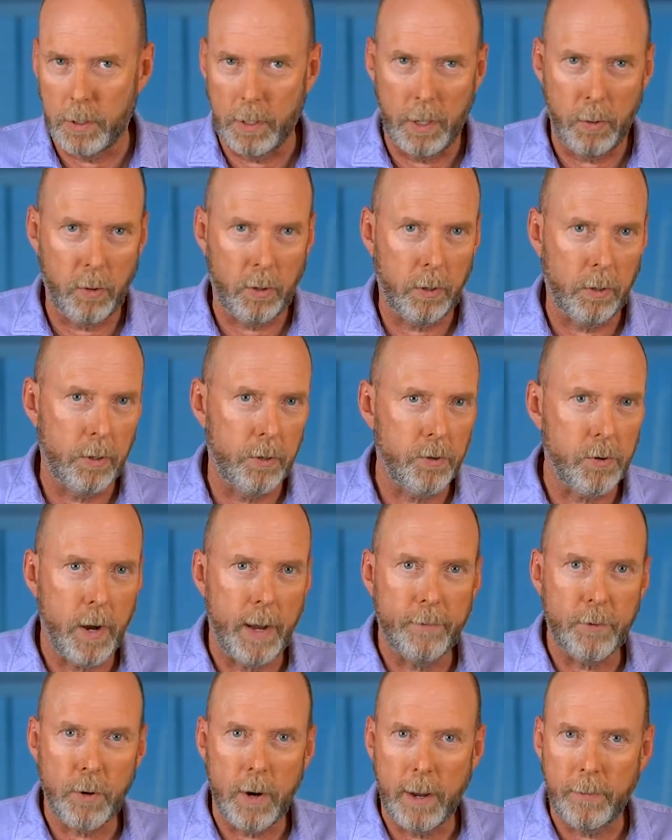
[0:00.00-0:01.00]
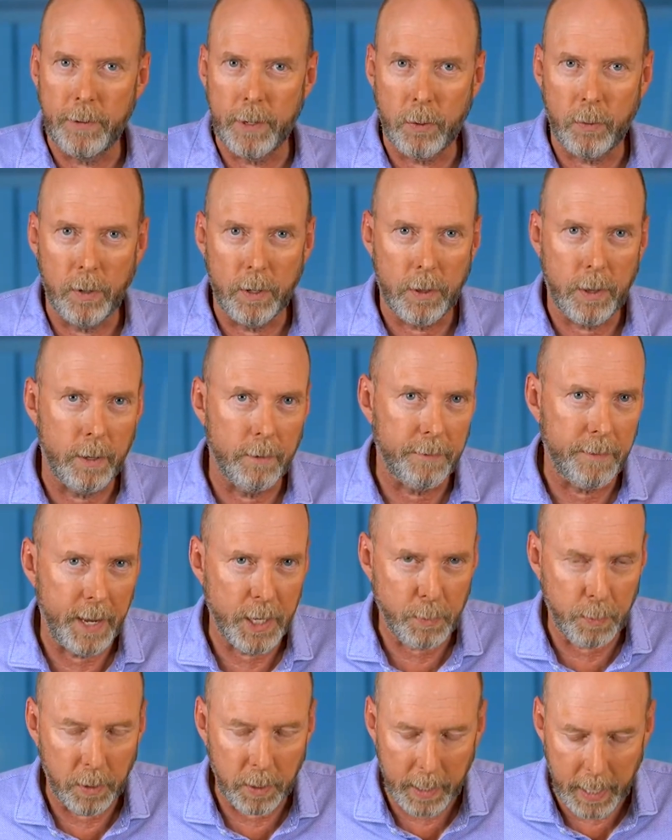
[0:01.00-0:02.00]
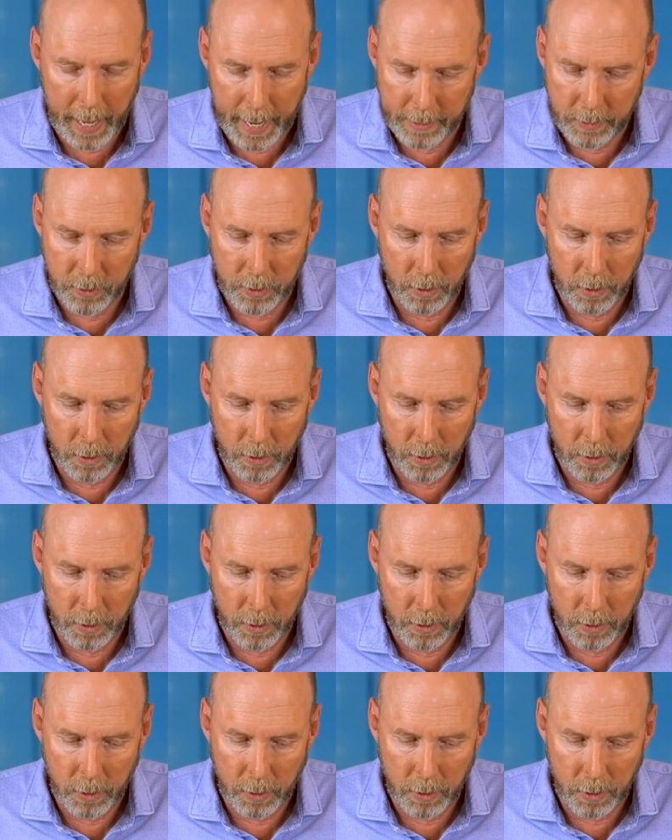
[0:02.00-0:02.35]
They were going to drive traffic with the Facebook ads.